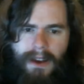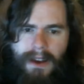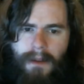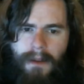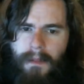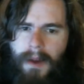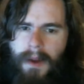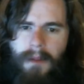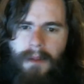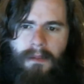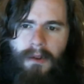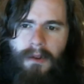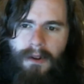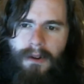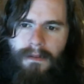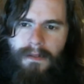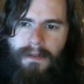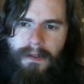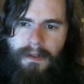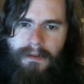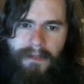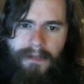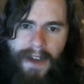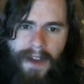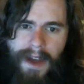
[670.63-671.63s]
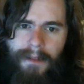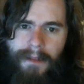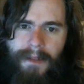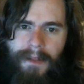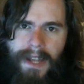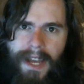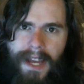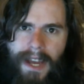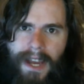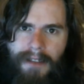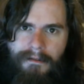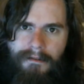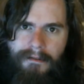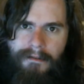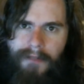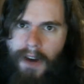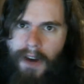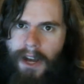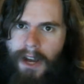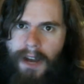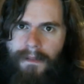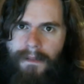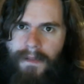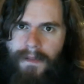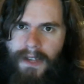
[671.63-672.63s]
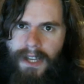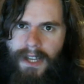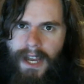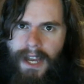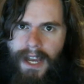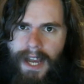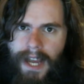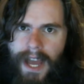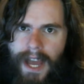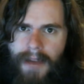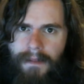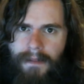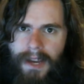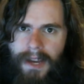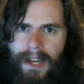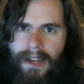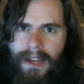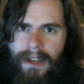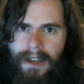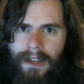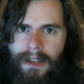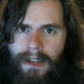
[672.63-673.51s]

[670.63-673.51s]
a member of the family and fuck up the dynamic.